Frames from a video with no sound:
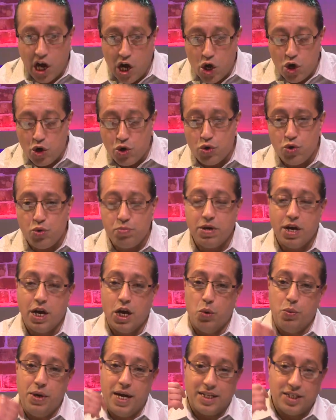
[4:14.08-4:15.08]
home.
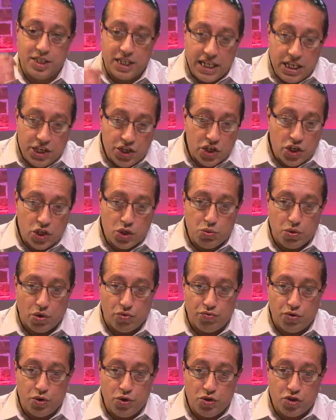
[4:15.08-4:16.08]
We had teachers who
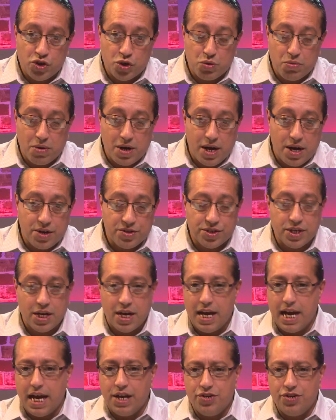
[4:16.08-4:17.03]
were rude to us.